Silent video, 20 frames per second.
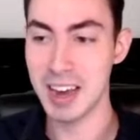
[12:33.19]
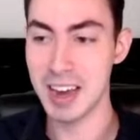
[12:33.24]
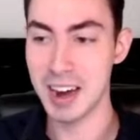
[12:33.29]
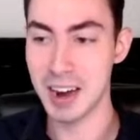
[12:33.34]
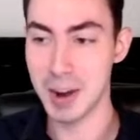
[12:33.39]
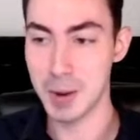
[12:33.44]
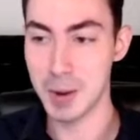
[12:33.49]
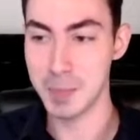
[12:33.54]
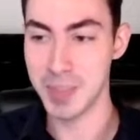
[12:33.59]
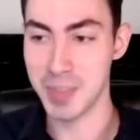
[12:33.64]

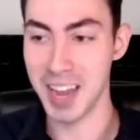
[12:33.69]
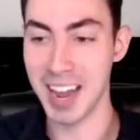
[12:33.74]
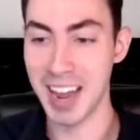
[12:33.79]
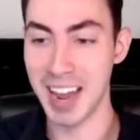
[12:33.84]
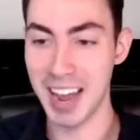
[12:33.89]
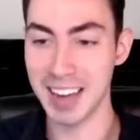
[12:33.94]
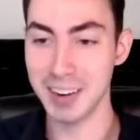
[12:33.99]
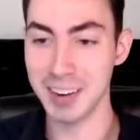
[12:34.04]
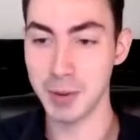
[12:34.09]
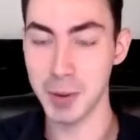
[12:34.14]

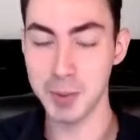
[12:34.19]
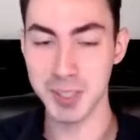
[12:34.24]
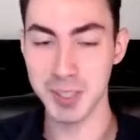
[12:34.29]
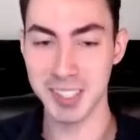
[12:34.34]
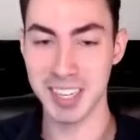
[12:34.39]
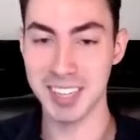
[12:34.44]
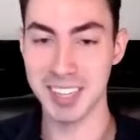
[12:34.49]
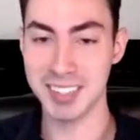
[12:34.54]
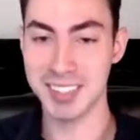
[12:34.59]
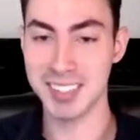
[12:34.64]
And it
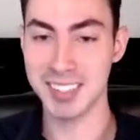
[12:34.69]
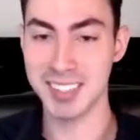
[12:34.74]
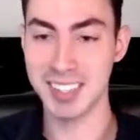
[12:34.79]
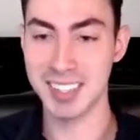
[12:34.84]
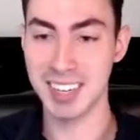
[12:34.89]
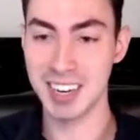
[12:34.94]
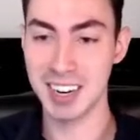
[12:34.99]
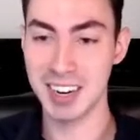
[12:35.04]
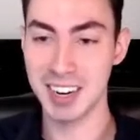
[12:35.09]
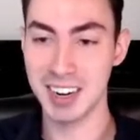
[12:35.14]
represents
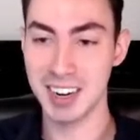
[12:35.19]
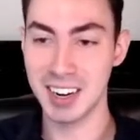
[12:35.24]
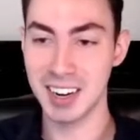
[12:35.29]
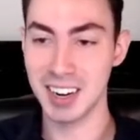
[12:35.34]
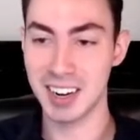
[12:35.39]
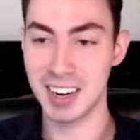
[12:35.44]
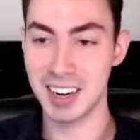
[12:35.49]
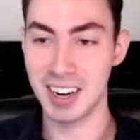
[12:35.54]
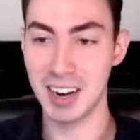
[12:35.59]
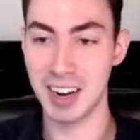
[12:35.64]

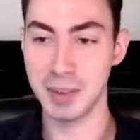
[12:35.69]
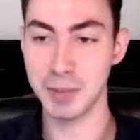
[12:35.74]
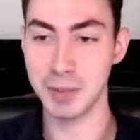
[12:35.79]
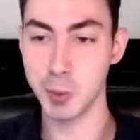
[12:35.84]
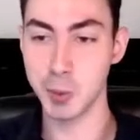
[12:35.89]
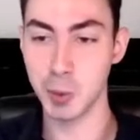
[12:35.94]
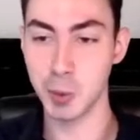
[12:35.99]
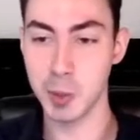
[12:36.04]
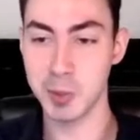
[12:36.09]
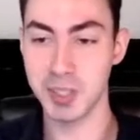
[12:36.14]
a
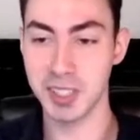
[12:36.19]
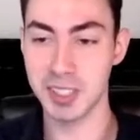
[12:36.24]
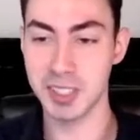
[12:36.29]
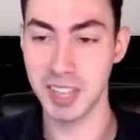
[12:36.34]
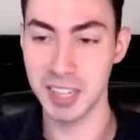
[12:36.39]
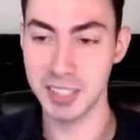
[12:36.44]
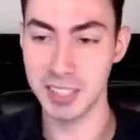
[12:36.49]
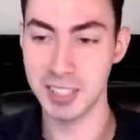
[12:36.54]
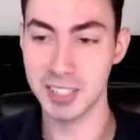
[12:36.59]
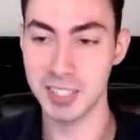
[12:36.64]
visual
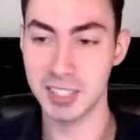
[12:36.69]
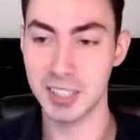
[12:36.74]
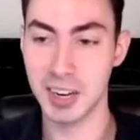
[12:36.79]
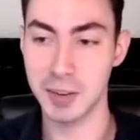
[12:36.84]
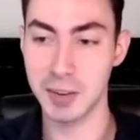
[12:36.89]
representation